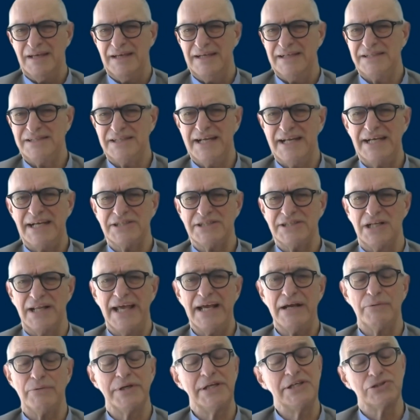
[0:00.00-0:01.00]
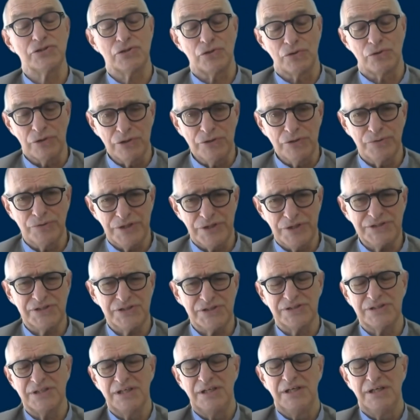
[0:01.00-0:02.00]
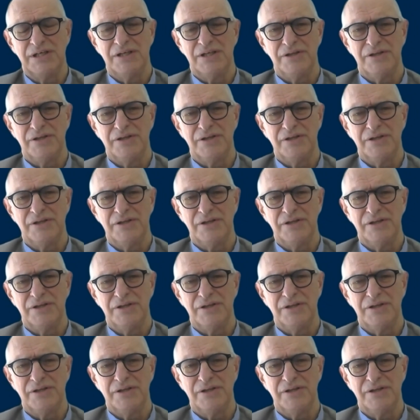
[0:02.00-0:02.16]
International equities grew this